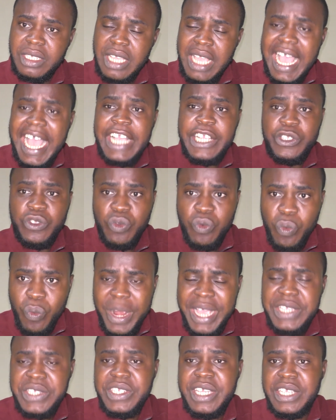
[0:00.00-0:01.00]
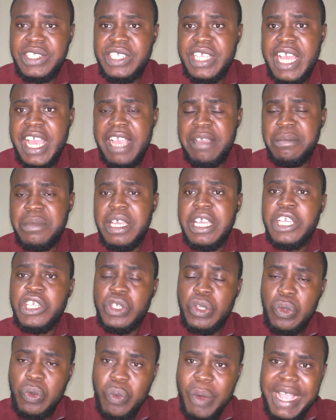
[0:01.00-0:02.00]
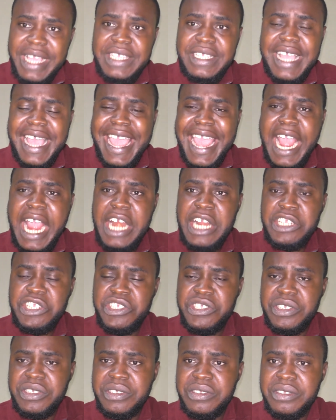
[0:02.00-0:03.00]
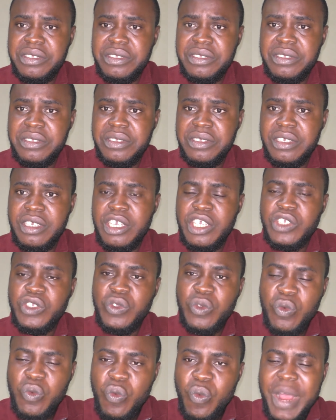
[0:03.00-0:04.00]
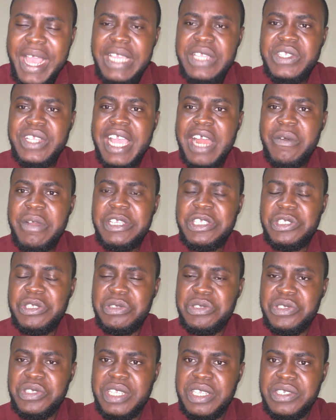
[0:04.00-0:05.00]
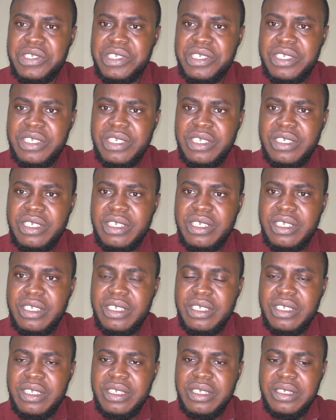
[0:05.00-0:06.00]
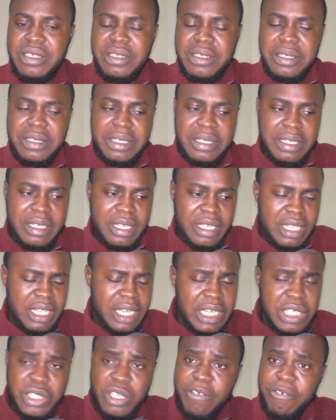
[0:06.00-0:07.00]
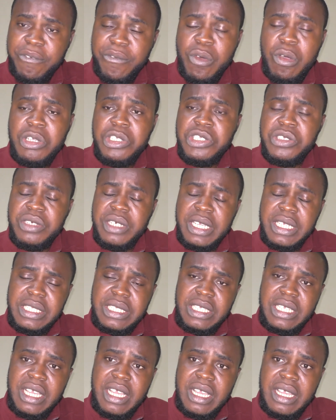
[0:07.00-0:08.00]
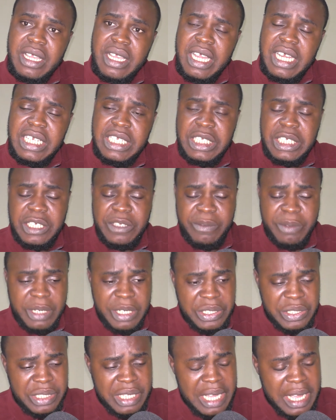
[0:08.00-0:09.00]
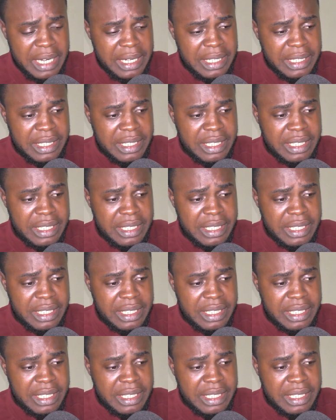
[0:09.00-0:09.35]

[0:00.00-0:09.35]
And you waste their time, you waste their energy, you waste their resources. It is unfortunate, and it is very sad.